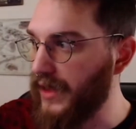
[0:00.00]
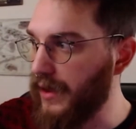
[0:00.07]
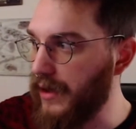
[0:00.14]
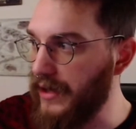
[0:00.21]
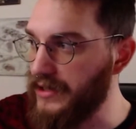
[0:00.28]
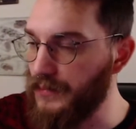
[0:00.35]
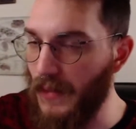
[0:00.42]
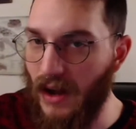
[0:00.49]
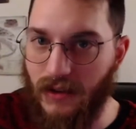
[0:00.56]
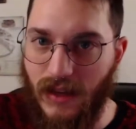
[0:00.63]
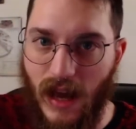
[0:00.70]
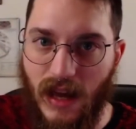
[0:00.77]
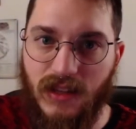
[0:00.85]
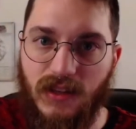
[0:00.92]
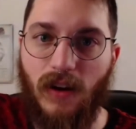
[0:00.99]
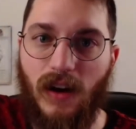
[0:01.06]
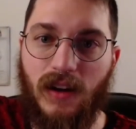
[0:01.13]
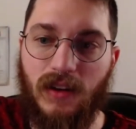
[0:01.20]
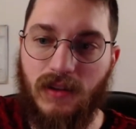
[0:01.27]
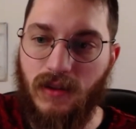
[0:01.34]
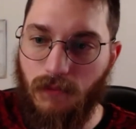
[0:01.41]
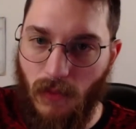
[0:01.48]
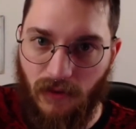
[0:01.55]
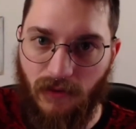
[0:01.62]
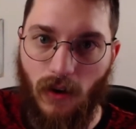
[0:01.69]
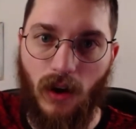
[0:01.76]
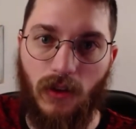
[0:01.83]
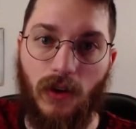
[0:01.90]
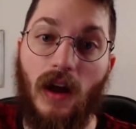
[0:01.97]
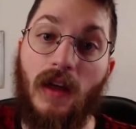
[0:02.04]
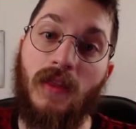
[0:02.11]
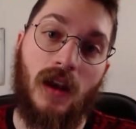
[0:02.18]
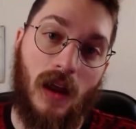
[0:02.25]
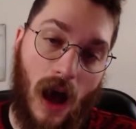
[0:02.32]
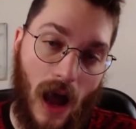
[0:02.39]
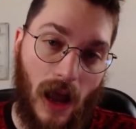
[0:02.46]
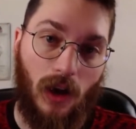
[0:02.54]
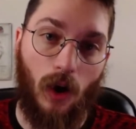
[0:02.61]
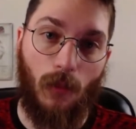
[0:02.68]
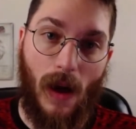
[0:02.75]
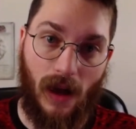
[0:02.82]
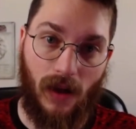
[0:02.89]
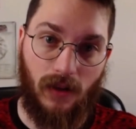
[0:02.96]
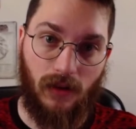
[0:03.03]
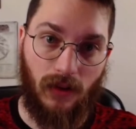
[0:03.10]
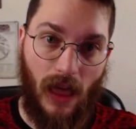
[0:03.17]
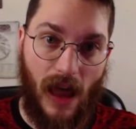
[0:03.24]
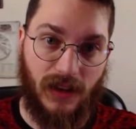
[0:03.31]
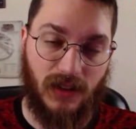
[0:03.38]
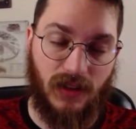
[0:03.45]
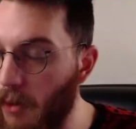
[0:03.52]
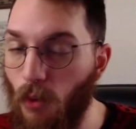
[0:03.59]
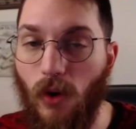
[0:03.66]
It's my dad's friend, my father, and then I go back last.